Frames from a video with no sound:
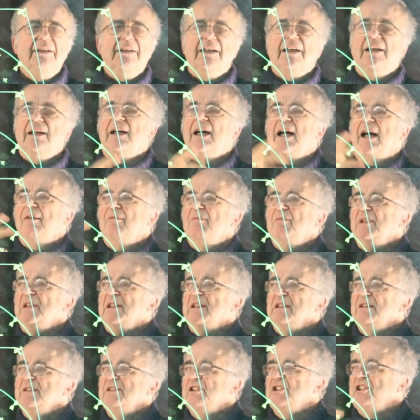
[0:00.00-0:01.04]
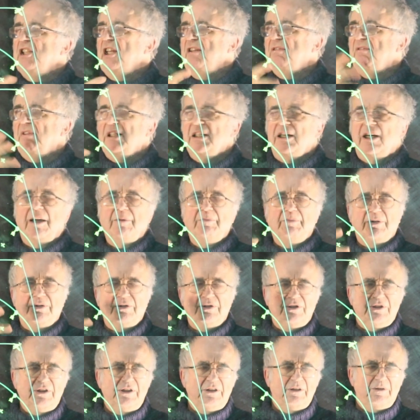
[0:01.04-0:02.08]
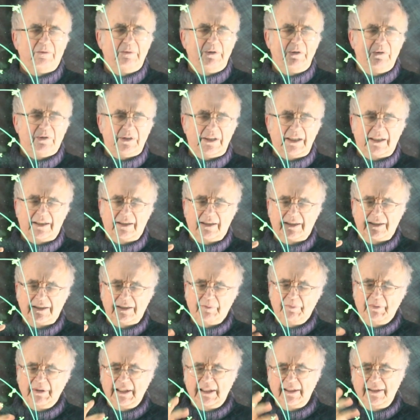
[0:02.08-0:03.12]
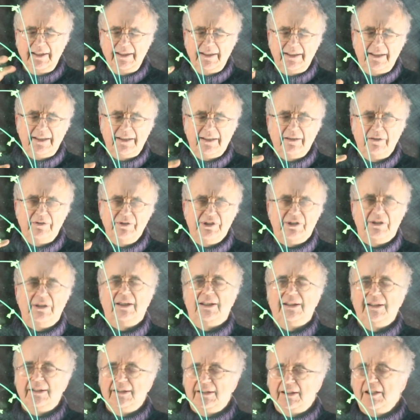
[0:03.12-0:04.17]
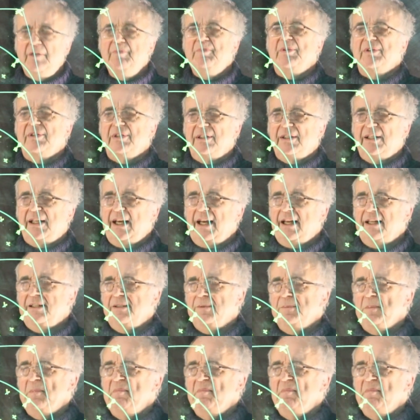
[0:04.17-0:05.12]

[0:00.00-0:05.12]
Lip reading: and we can generate hypotheses that we look at later. But I think it goes slightly deeper than that.